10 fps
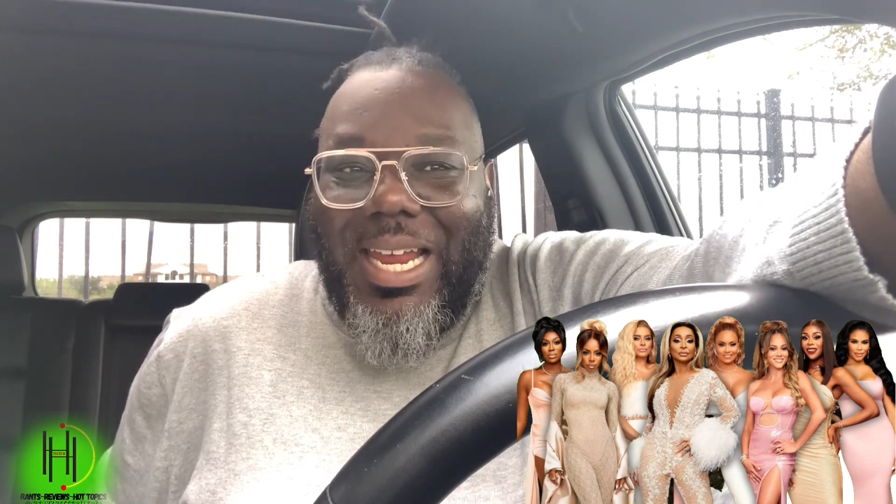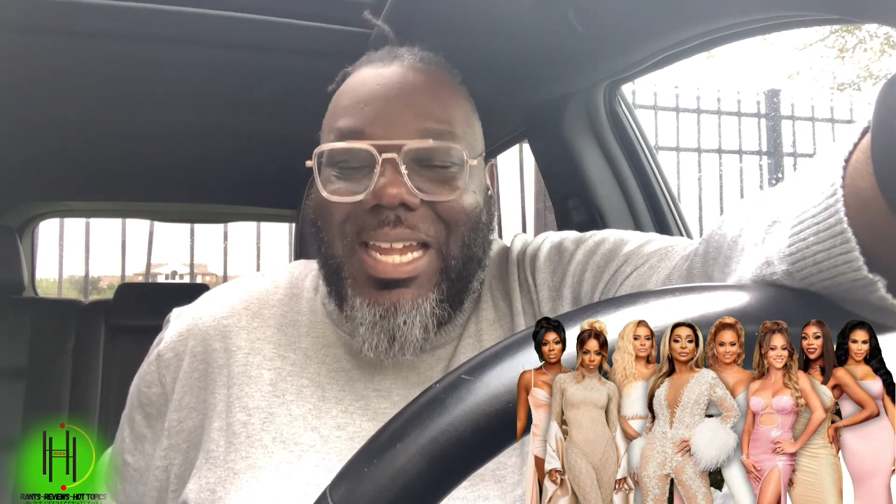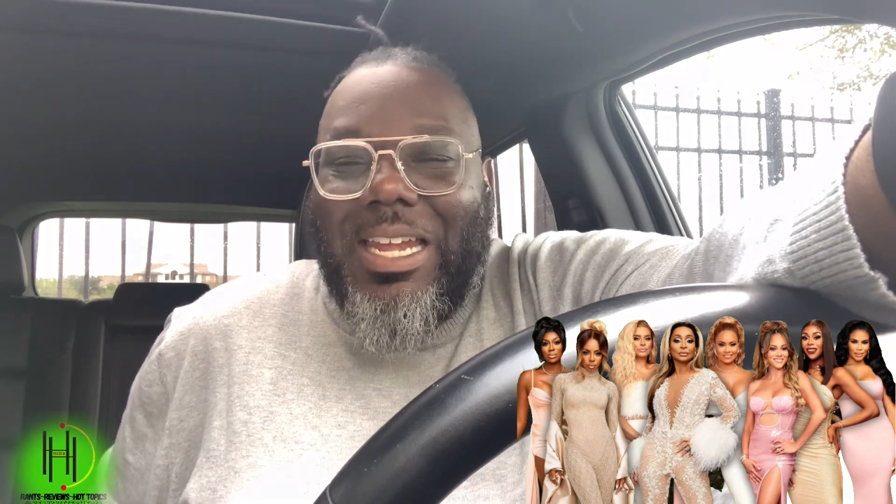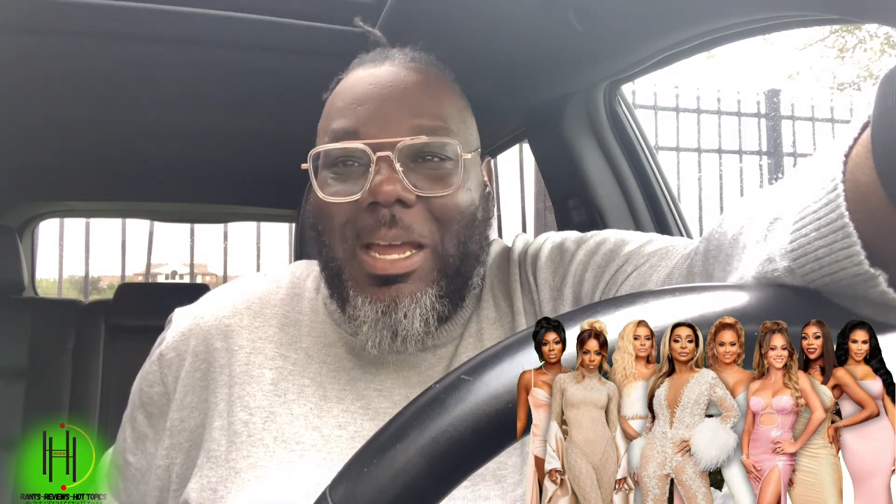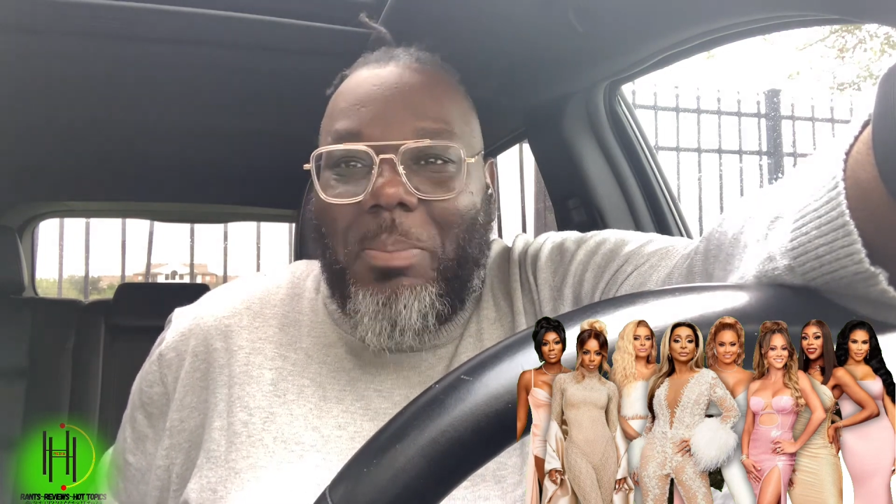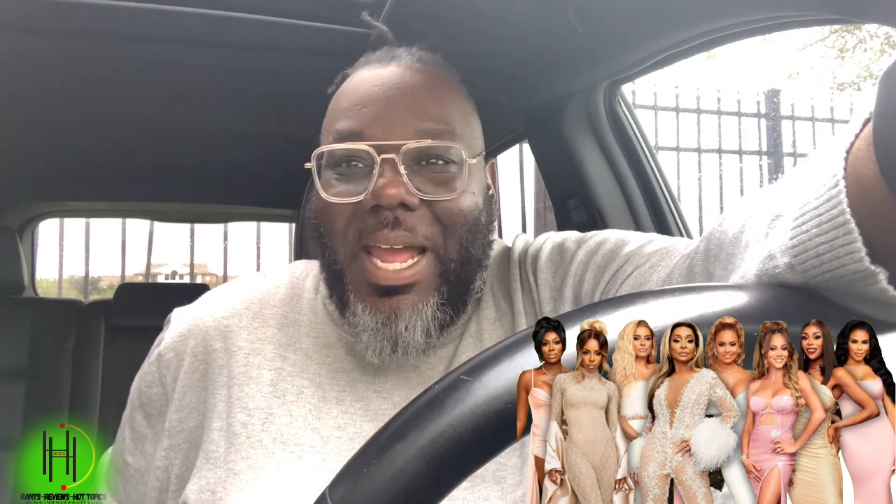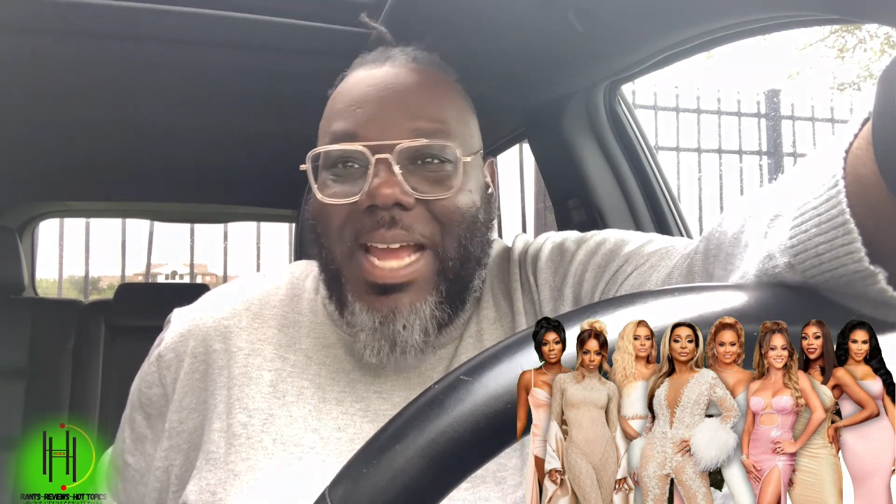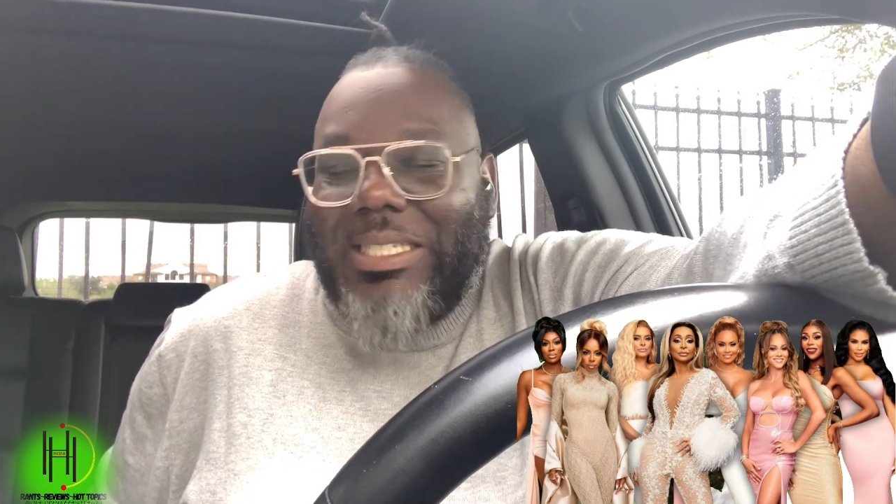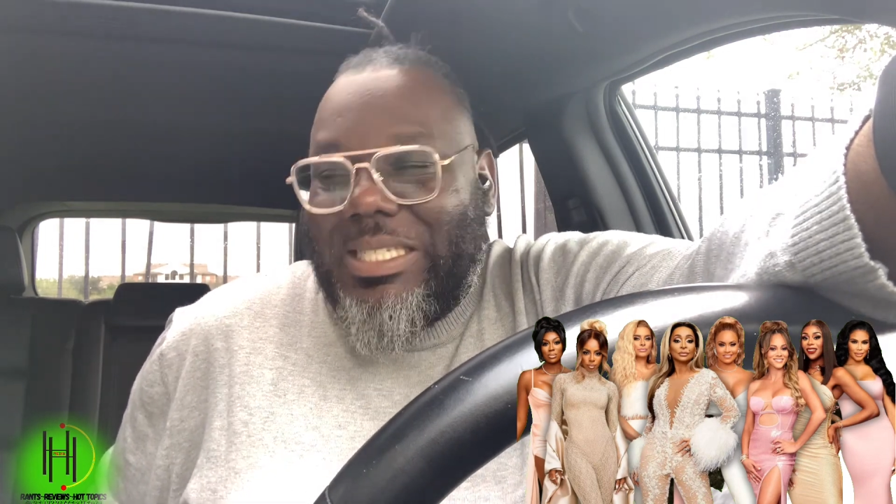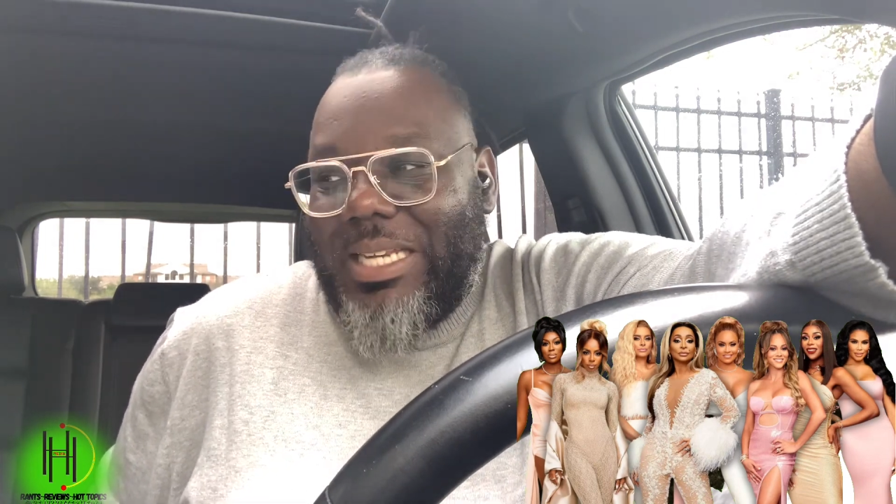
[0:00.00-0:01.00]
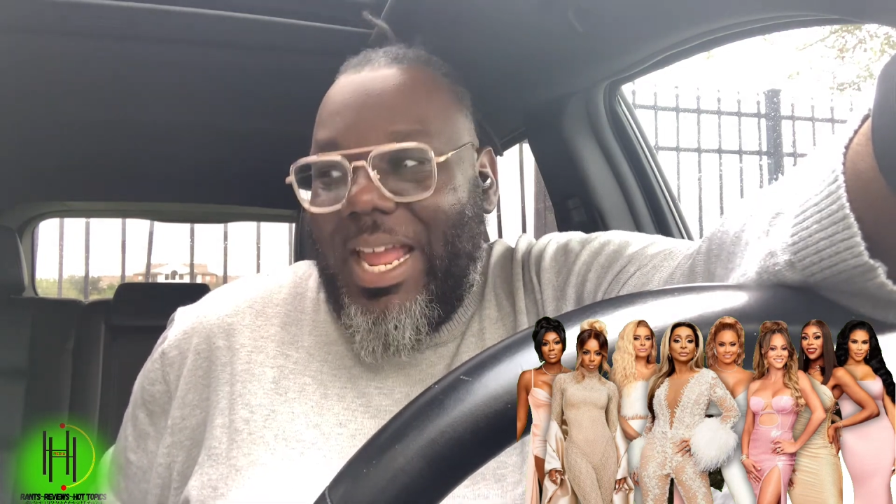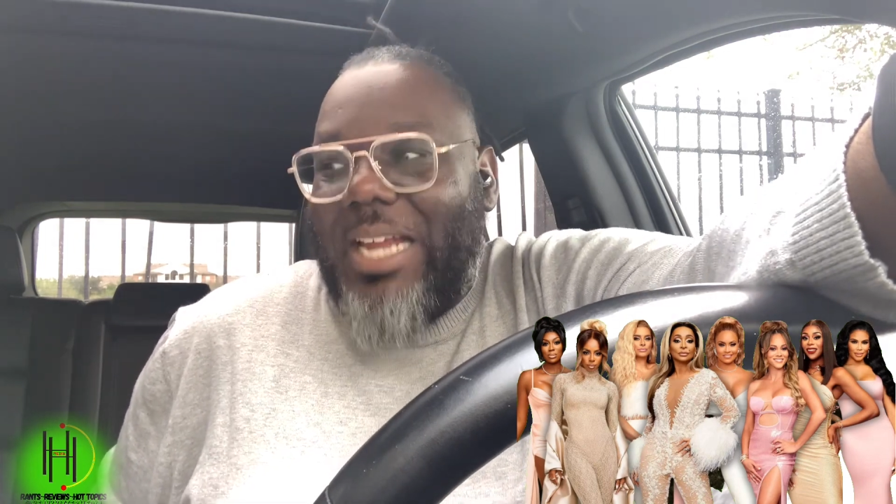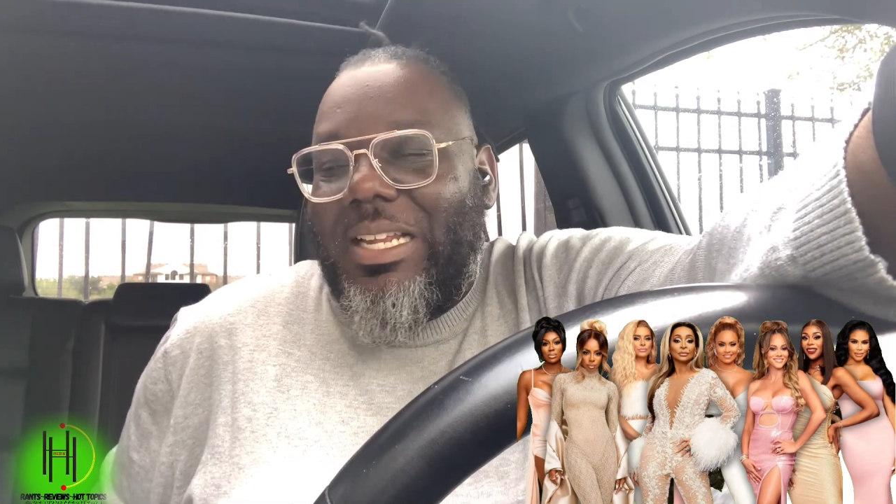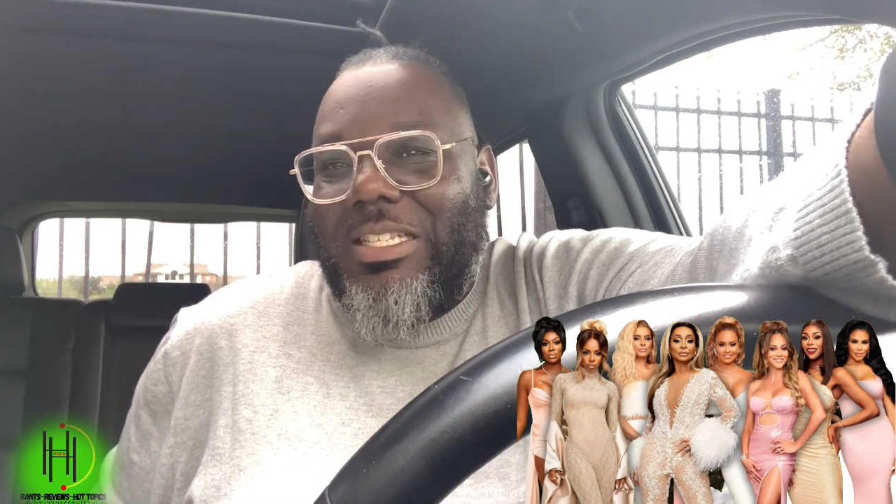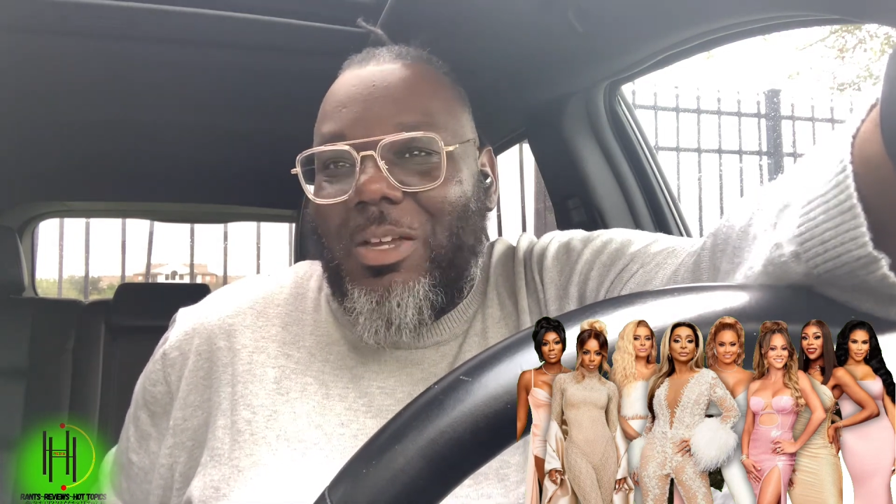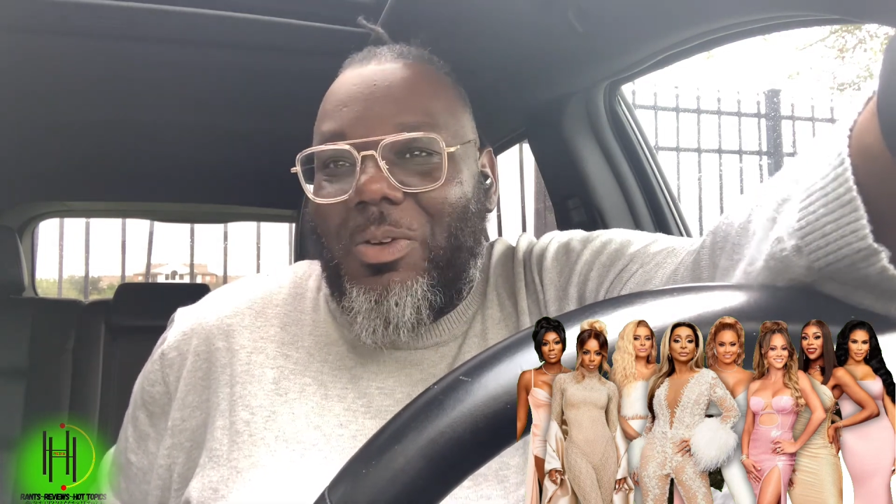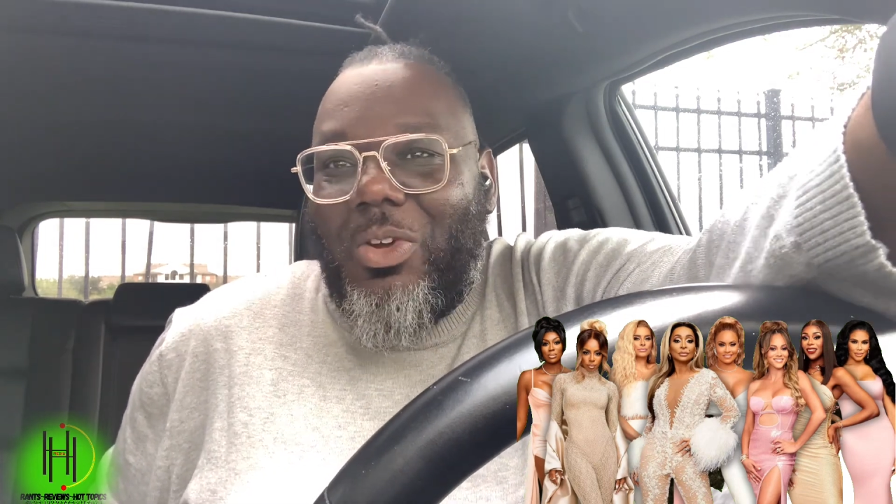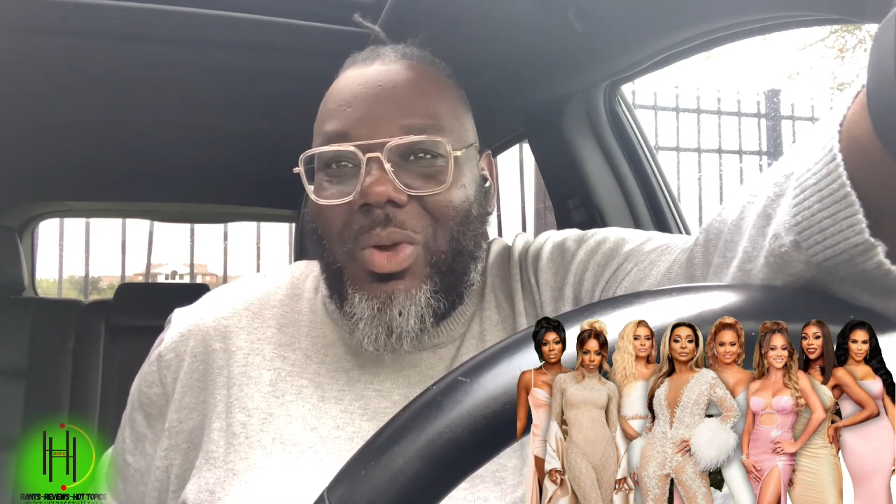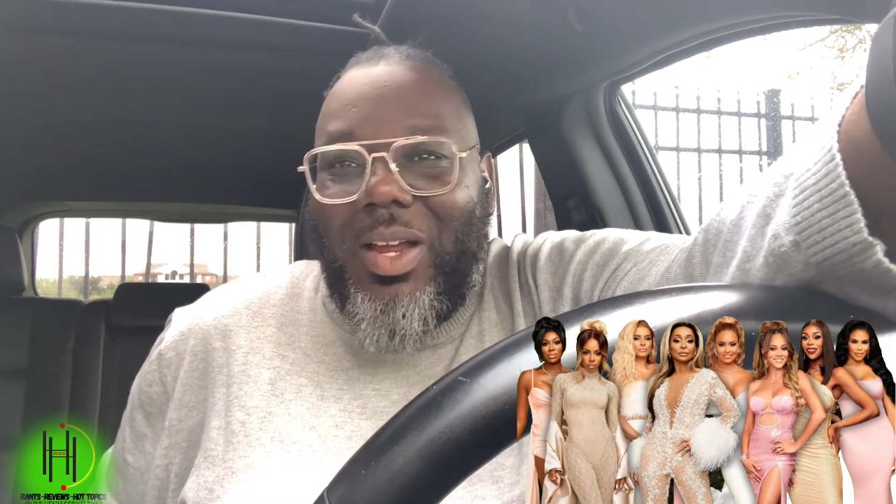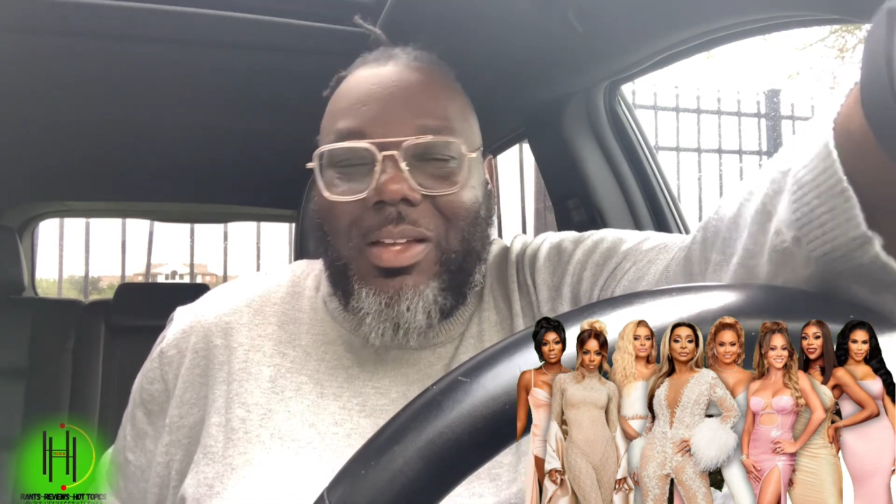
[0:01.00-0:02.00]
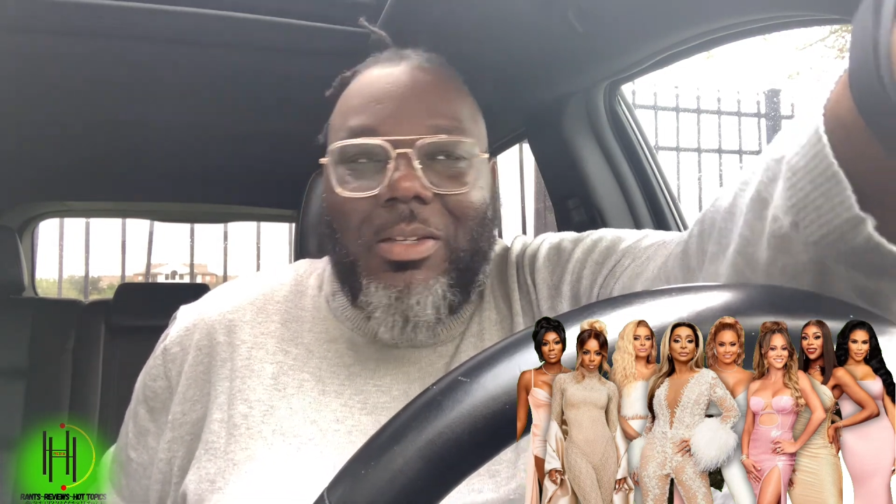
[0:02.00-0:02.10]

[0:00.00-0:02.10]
eaten up ass snake that's on the ground.